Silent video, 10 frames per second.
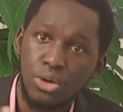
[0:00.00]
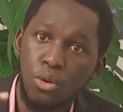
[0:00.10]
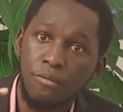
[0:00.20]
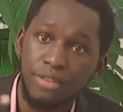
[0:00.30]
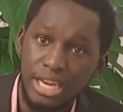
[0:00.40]

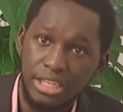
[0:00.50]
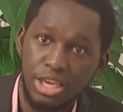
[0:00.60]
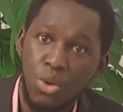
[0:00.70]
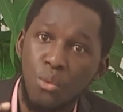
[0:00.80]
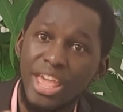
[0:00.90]
or village
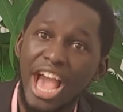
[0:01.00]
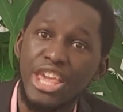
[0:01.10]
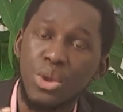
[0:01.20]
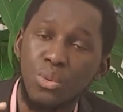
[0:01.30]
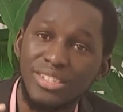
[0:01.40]
where
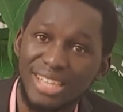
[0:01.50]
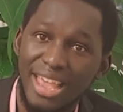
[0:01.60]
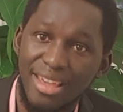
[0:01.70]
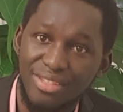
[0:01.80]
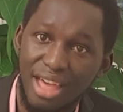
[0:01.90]
you will
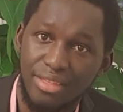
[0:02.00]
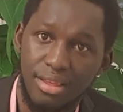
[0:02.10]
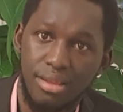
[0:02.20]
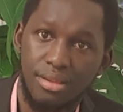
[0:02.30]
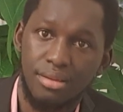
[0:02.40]
say that
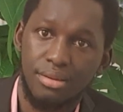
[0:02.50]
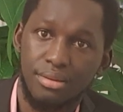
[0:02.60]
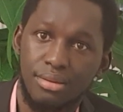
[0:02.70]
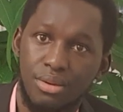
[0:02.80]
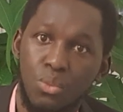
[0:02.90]

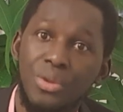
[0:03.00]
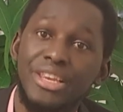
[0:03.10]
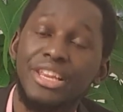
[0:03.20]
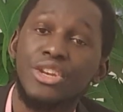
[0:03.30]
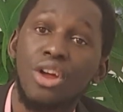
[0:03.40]
we
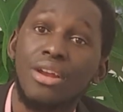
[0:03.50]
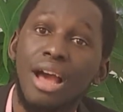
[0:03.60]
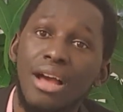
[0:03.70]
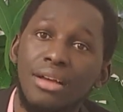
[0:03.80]
did not